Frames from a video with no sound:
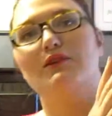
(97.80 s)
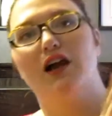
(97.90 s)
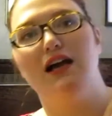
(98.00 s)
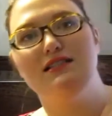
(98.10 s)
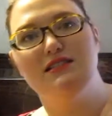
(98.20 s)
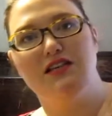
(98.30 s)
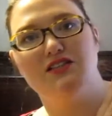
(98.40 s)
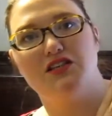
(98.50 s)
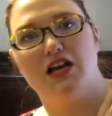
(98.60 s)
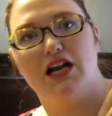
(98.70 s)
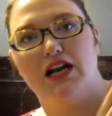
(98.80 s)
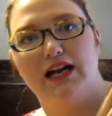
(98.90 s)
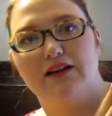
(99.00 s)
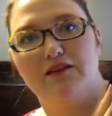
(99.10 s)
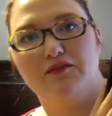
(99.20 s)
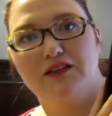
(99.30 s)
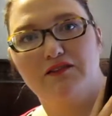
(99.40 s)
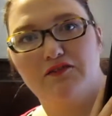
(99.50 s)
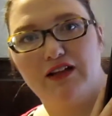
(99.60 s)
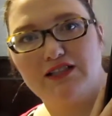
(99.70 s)
cross-stitched her I don't know if the
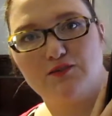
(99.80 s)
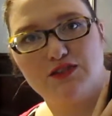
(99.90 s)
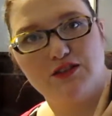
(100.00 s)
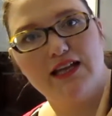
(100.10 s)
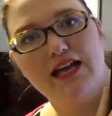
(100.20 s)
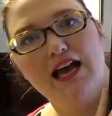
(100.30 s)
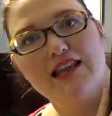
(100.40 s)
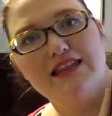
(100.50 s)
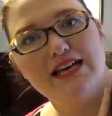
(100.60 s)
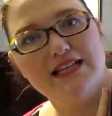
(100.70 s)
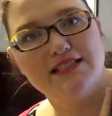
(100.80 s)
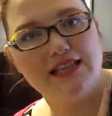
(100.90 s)
reflection will show this